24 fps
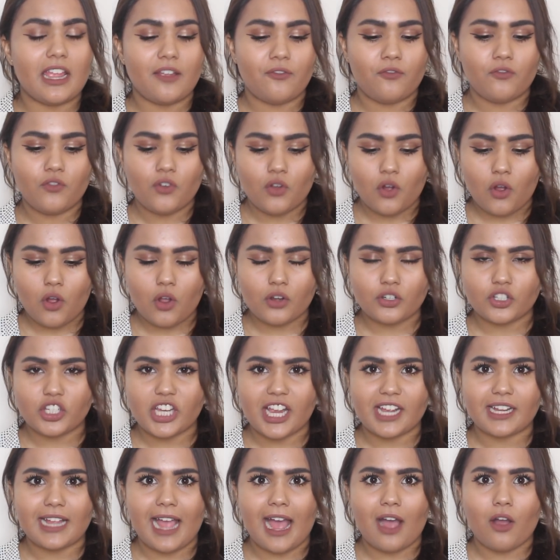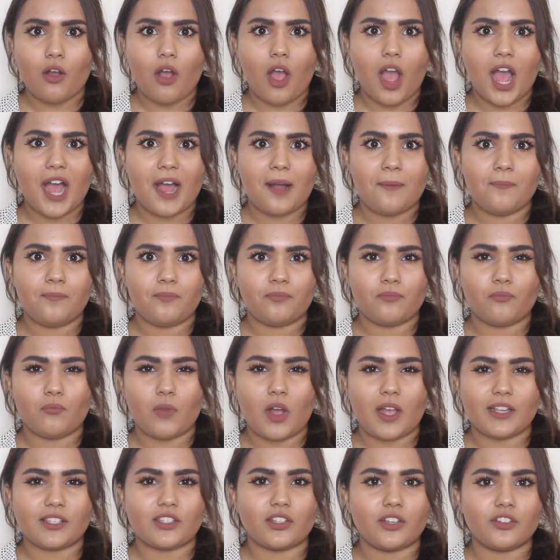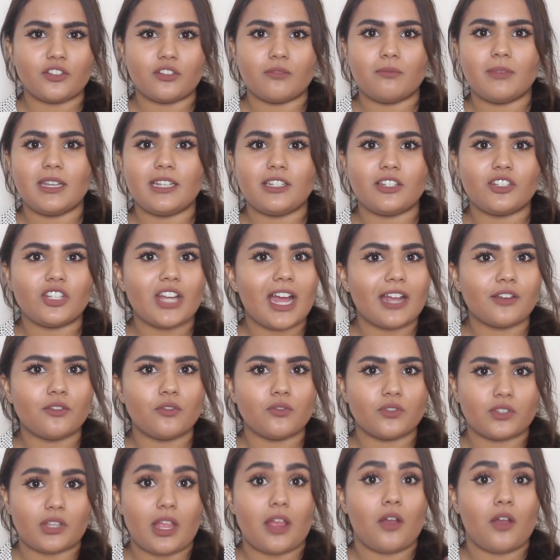If not, check out my social media channels,